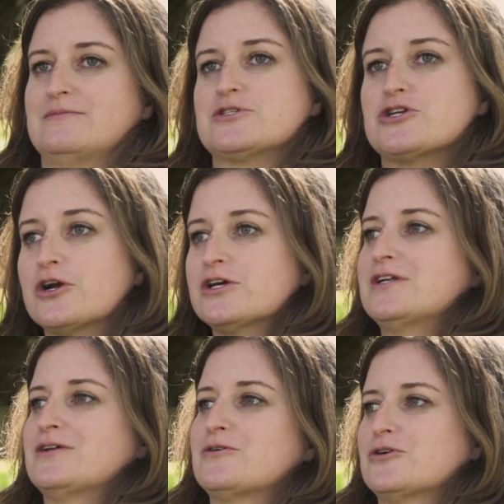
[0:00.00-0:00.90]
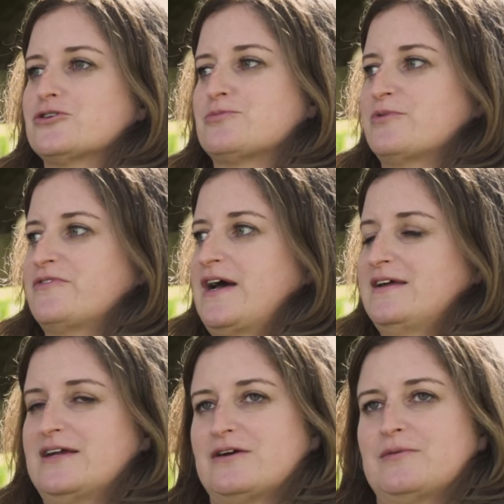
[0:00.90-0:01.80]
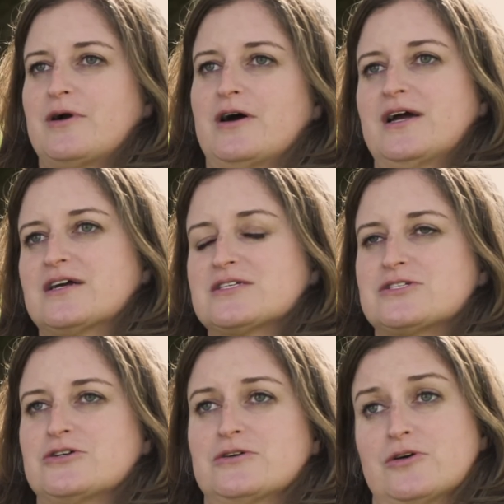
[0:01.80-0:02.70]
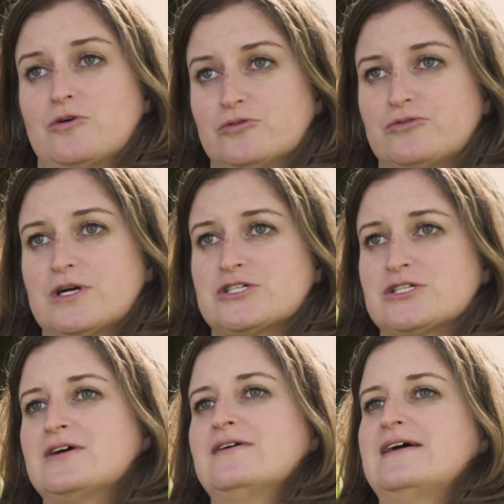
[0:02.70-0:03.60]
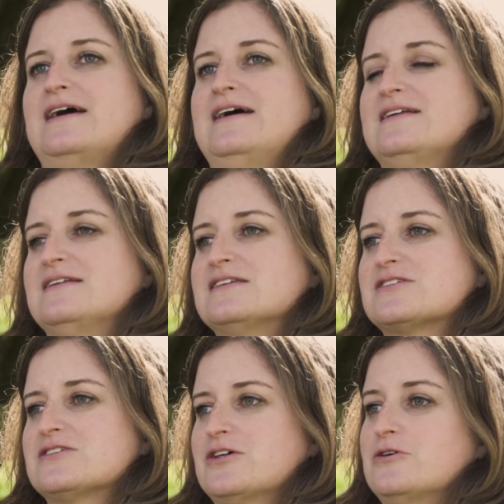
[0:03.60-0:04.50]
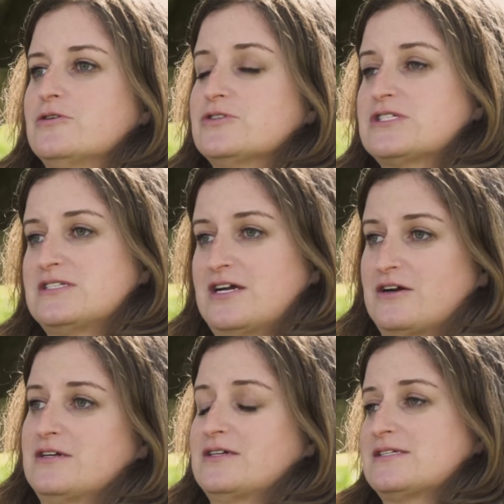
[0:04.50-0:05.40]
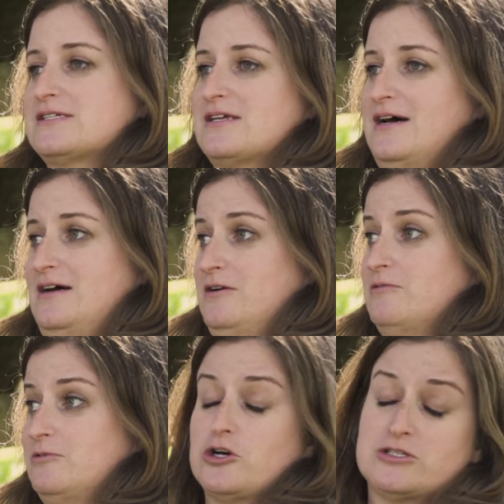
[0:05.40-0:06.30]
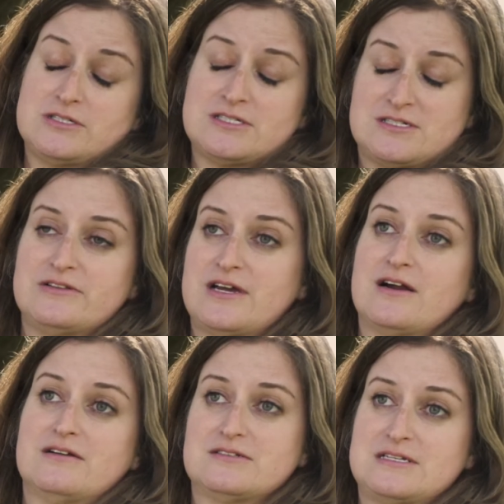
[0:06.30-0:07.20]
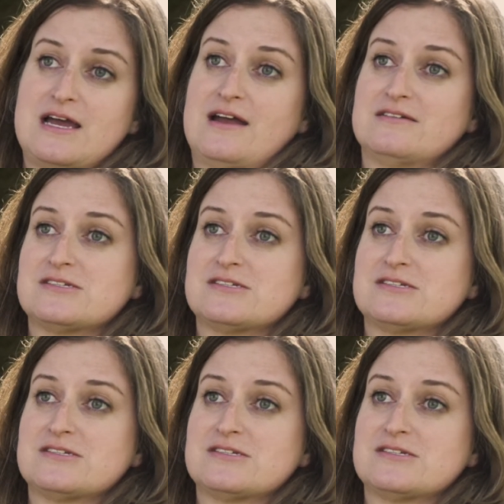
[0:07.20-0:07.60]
started in order to provide dairy products during the gold rush, and those dairies are largely still there today.